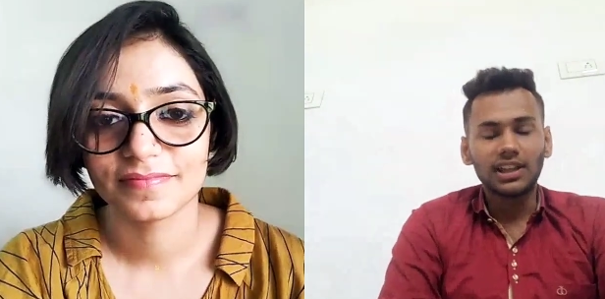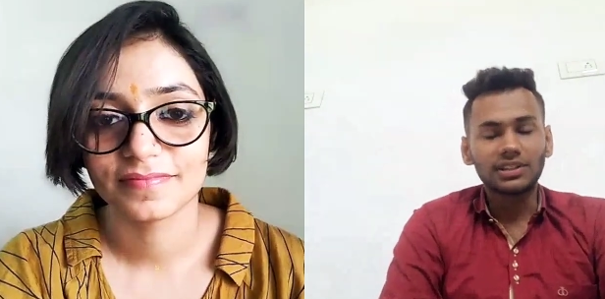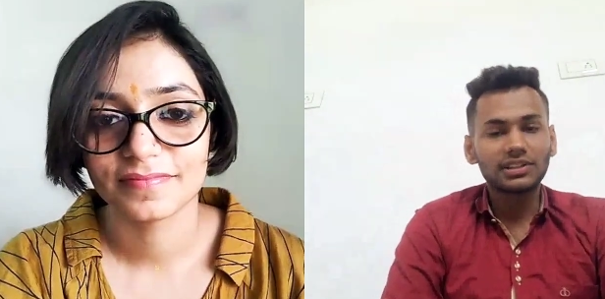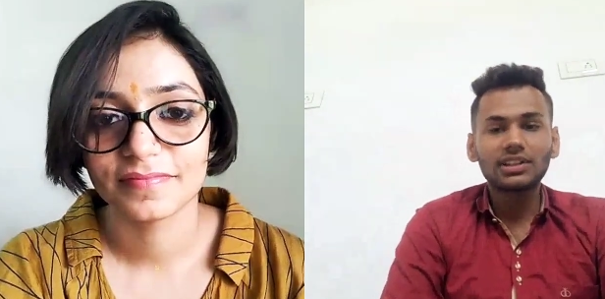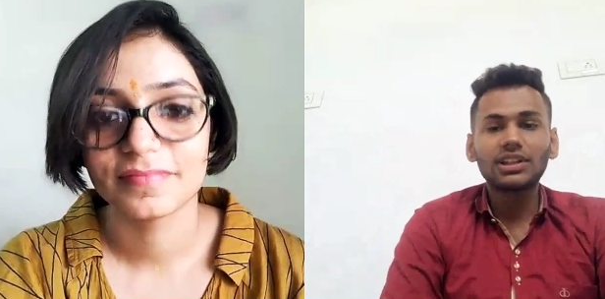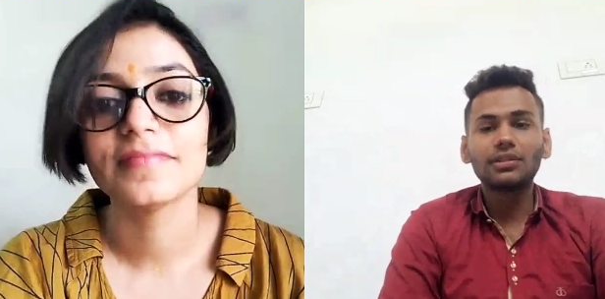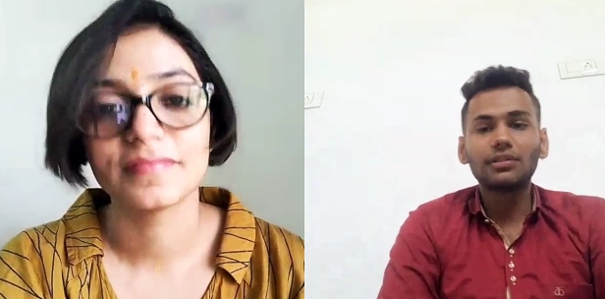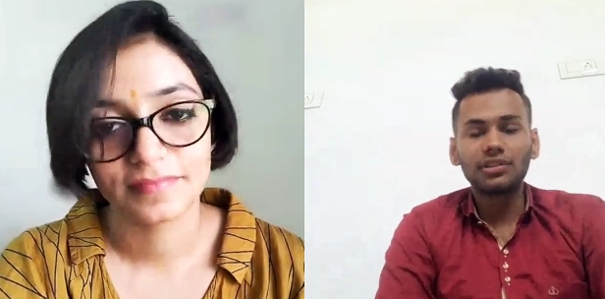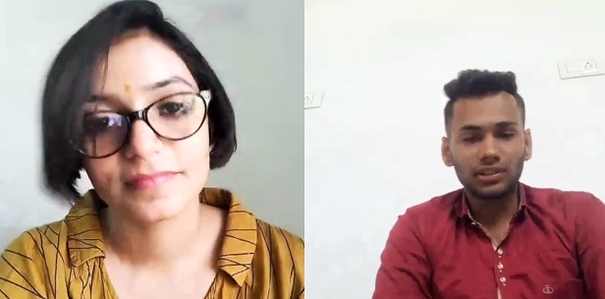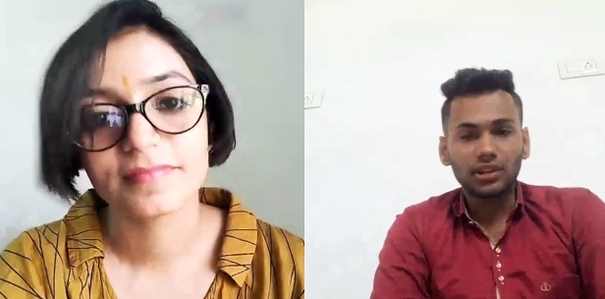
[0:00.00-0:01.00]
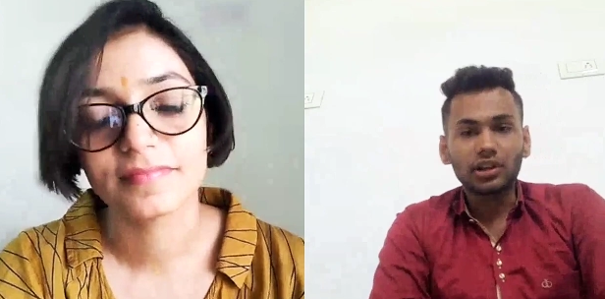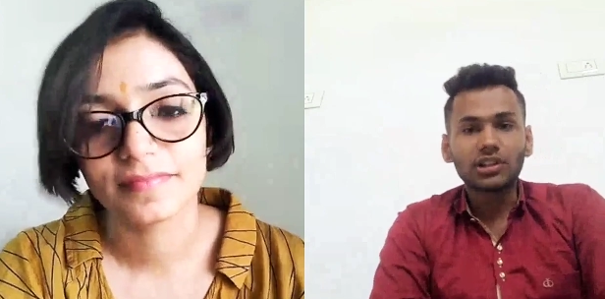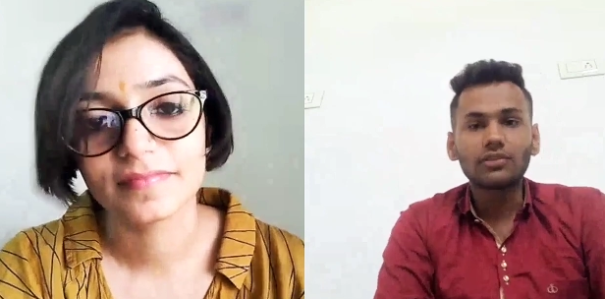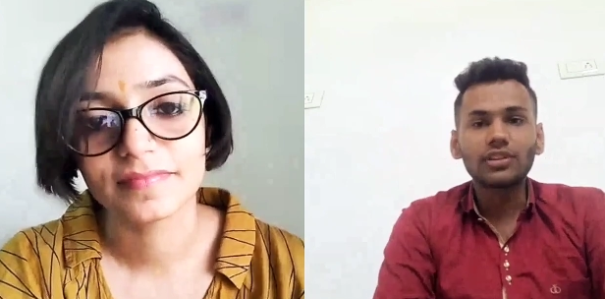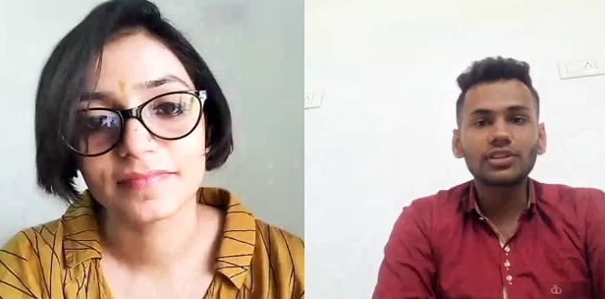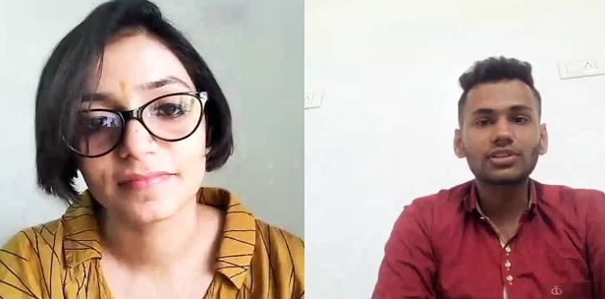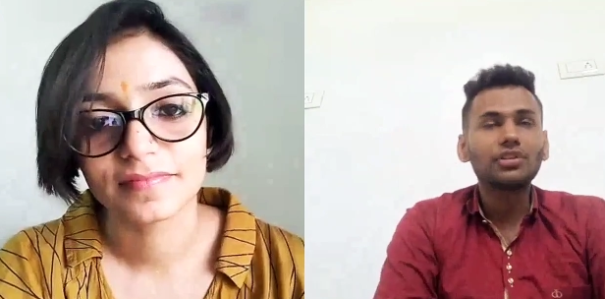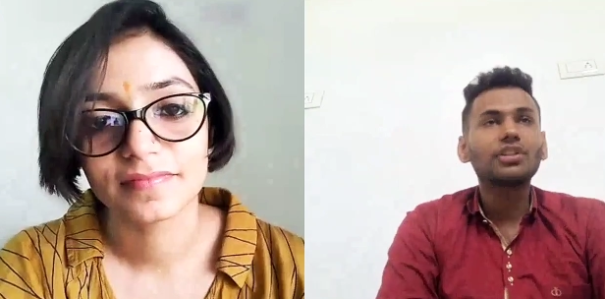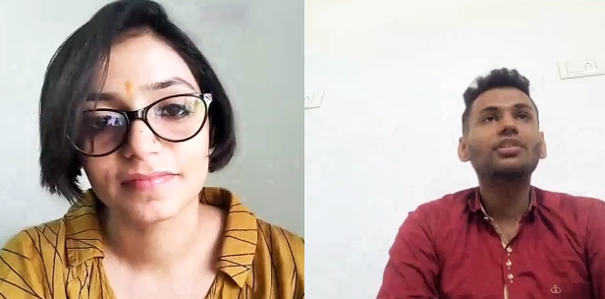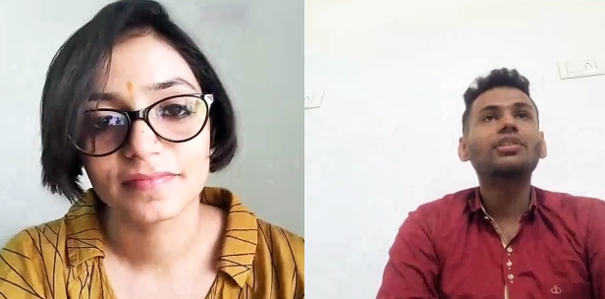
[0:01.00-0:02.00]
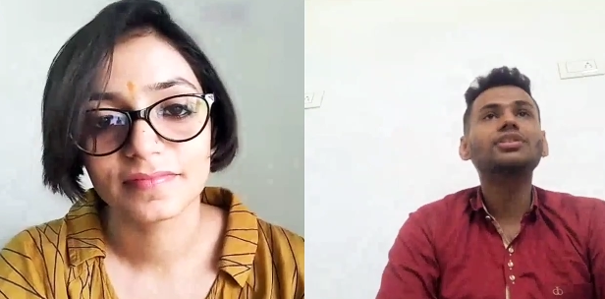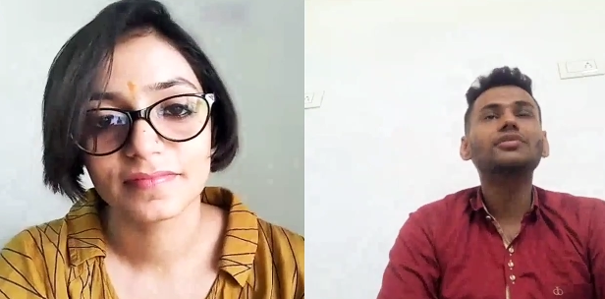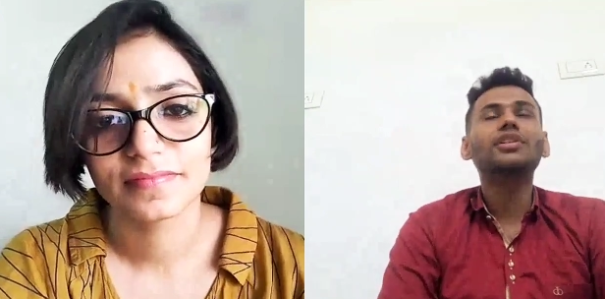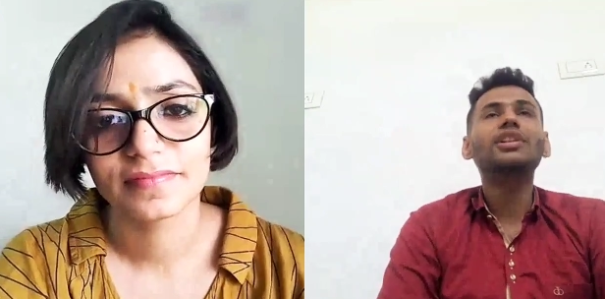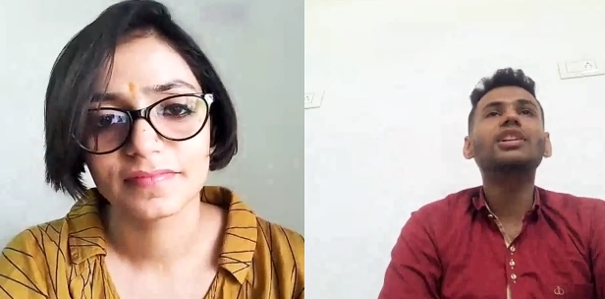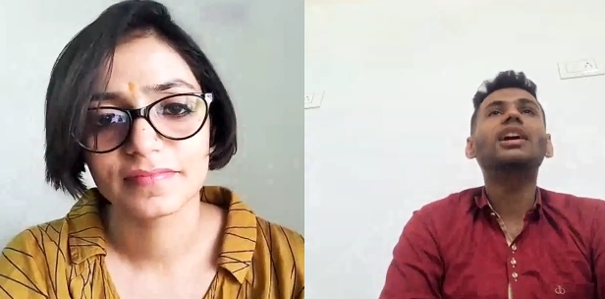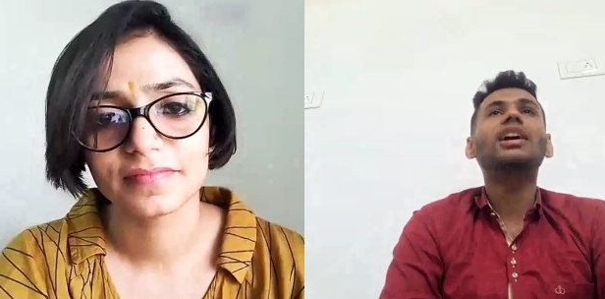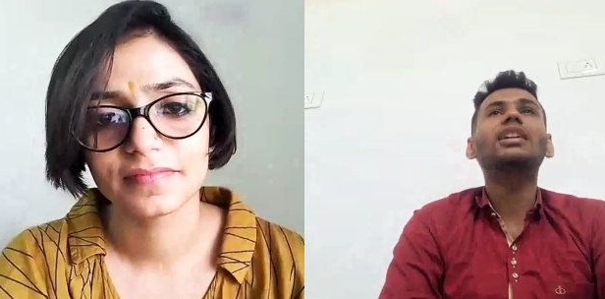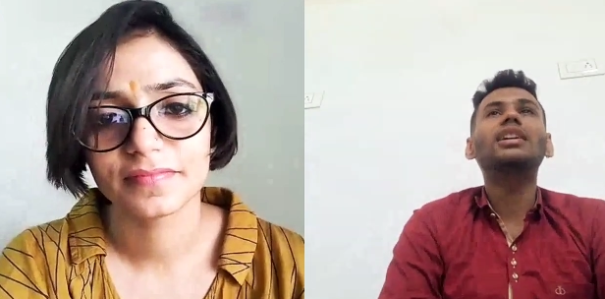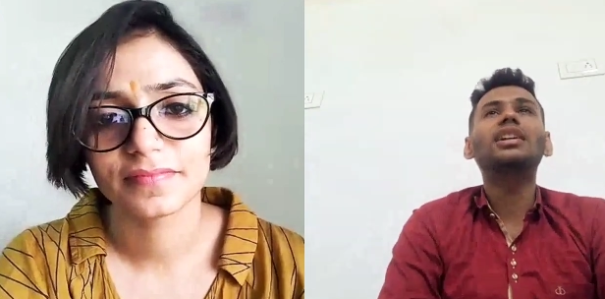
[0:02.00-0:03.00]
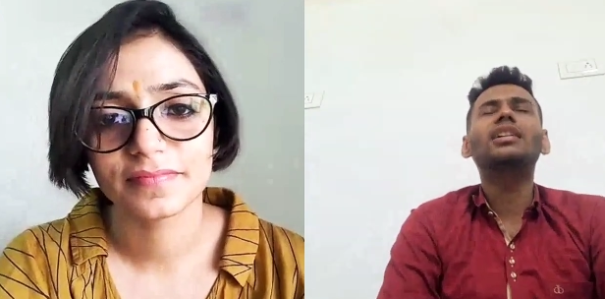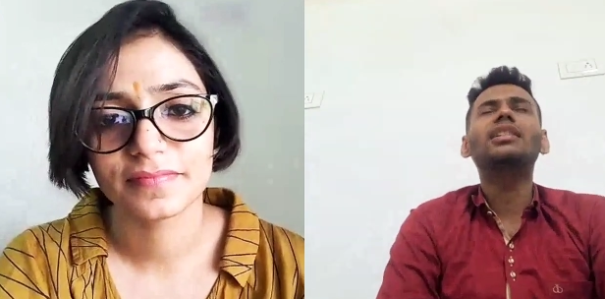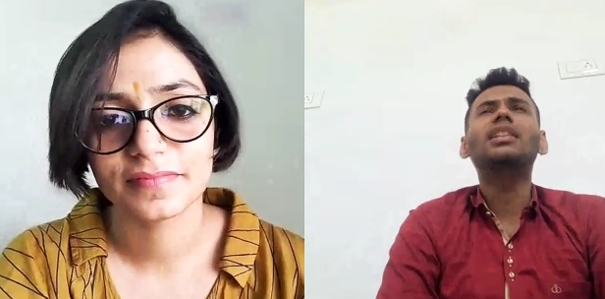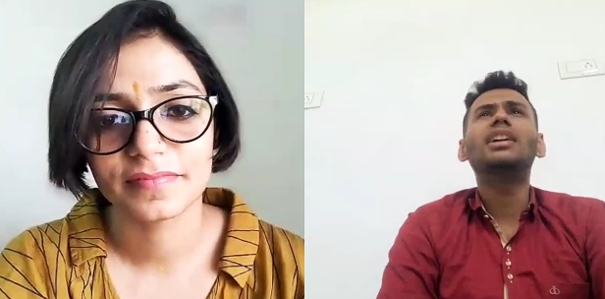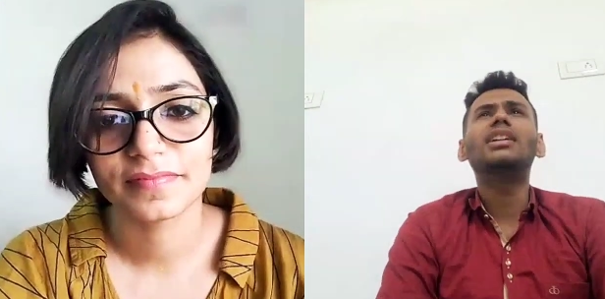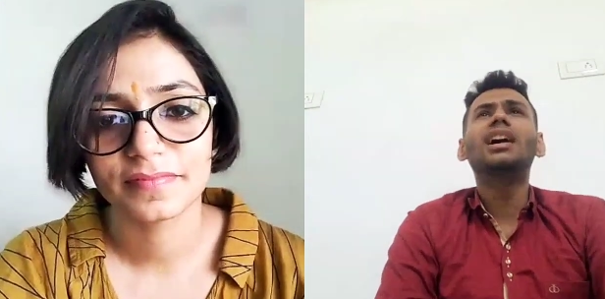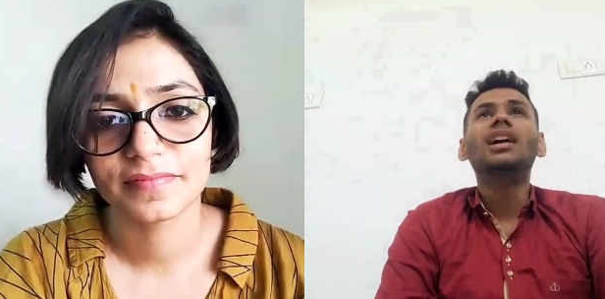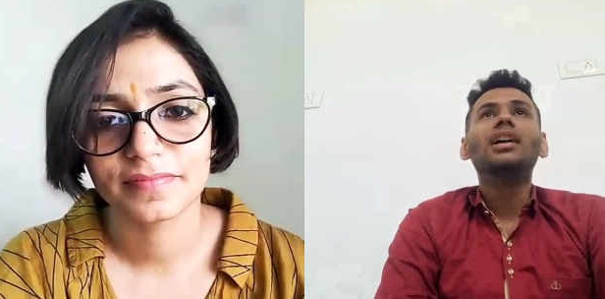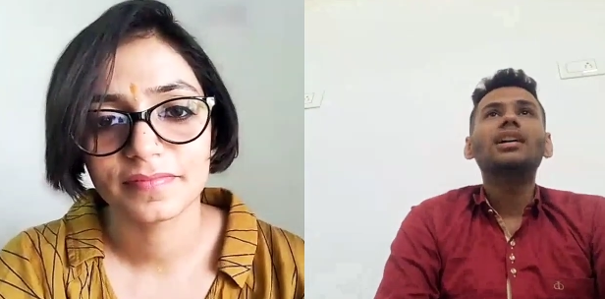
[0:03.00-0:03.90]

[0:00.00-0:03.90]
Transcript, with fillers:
Speaker 1: Actually, the lockdown was going on. So what I did that